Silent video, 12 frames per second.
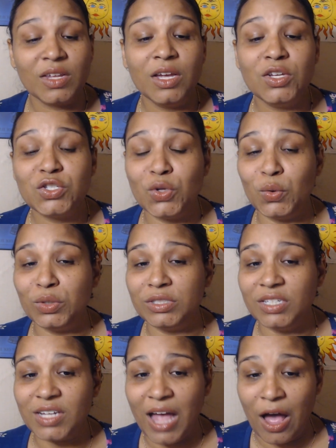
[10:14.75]
so
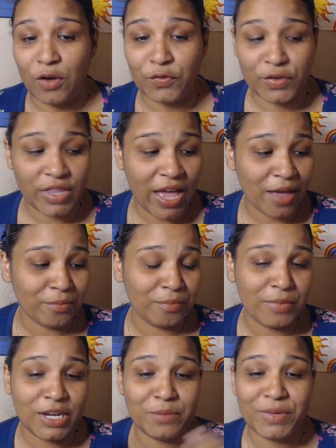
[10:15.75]
look out for that
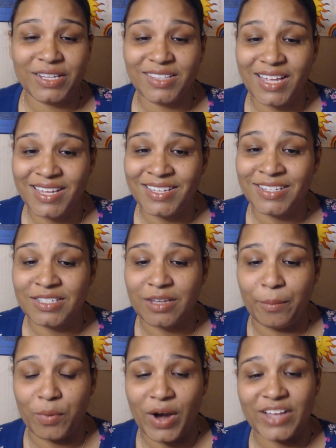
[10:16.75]
many big things
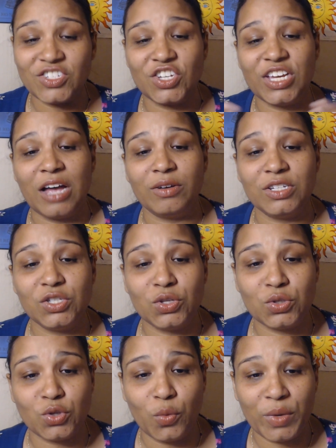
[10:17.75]
branching out into
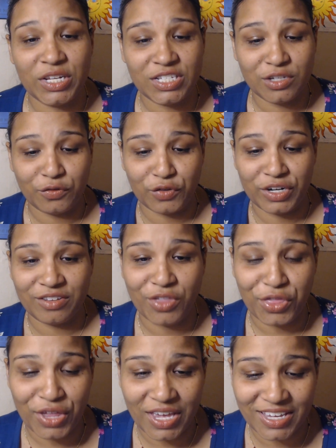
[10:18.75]
so many different
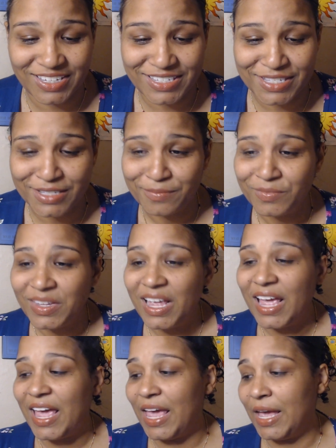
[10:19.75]
things
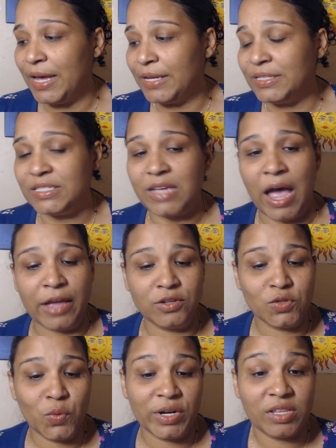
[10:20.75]
and I
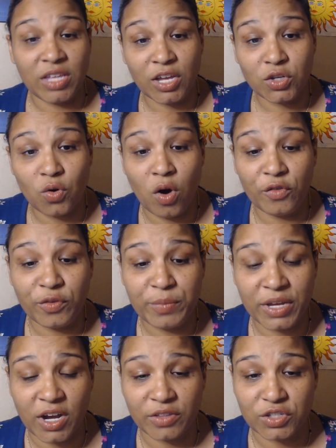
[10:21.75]
just want to thank you all for
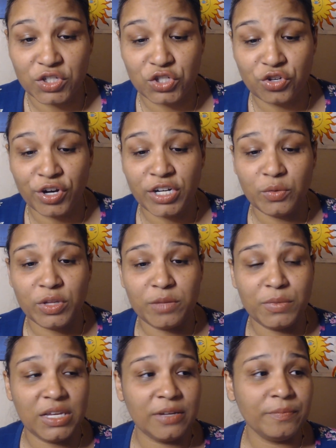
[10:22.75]
being on this journey with
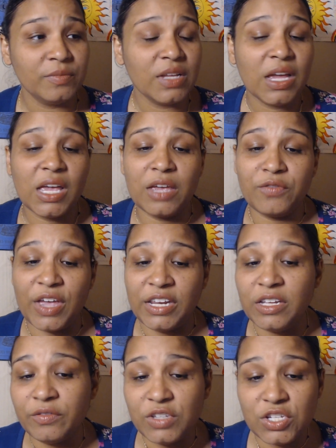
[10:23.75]
me. If any
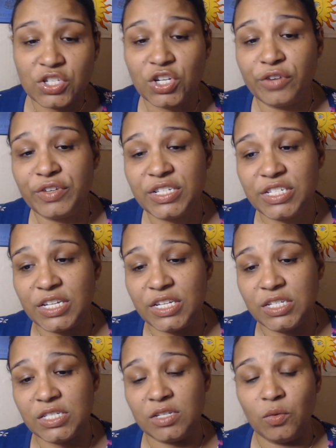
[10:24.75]
of these
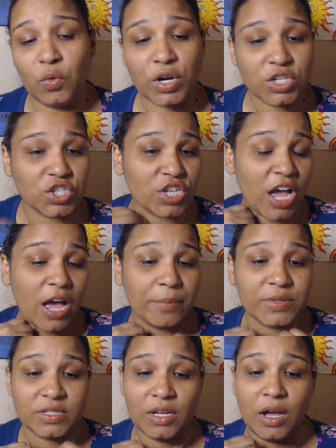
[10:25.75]
services,
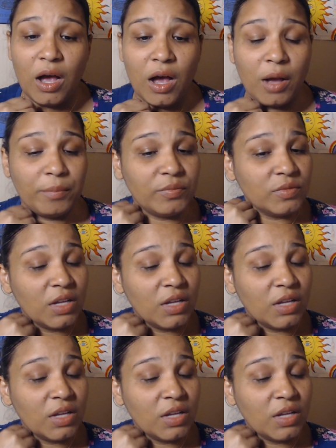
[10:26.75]
workshops, um,